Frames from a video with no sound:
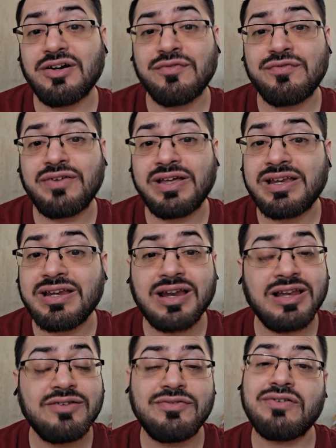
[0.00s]
a very
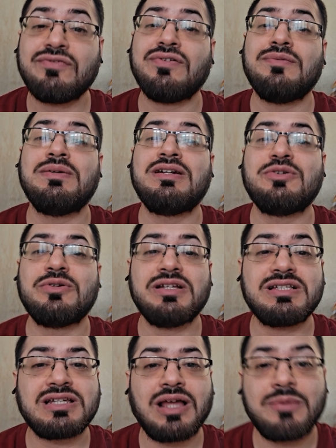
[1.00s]
relevant film in
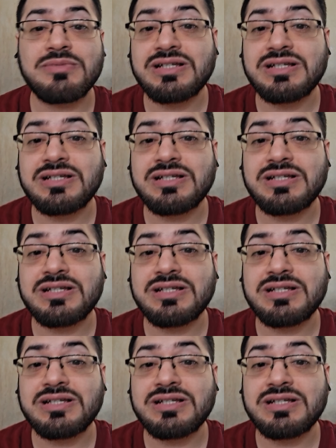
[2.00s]
today's times.